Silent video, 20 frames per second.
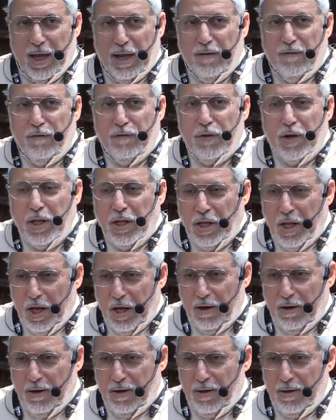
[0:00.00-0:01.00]
Every
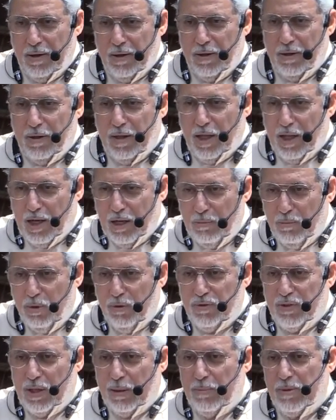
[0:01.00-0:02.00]
year, they
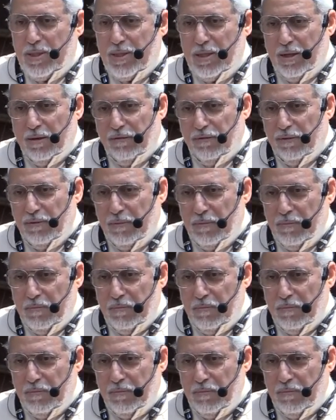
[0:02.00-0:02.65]
remove some stuff.